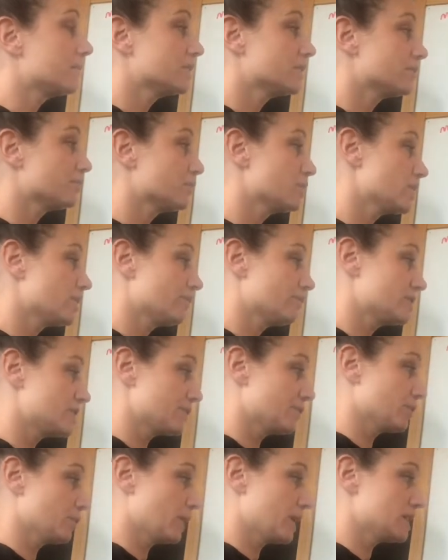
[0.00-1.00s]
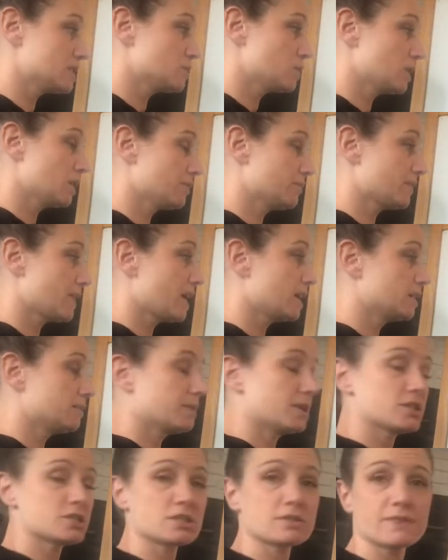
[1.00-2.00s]
different ways we could find the
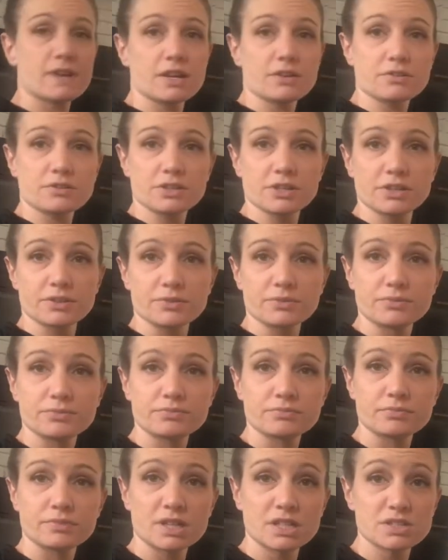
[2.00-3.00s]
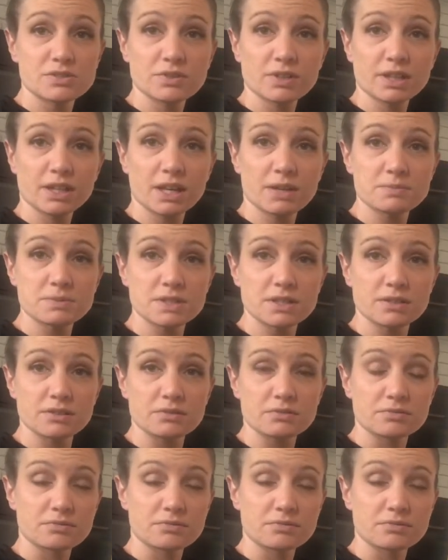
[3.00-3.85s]
measure of angle Q. It's really up to you.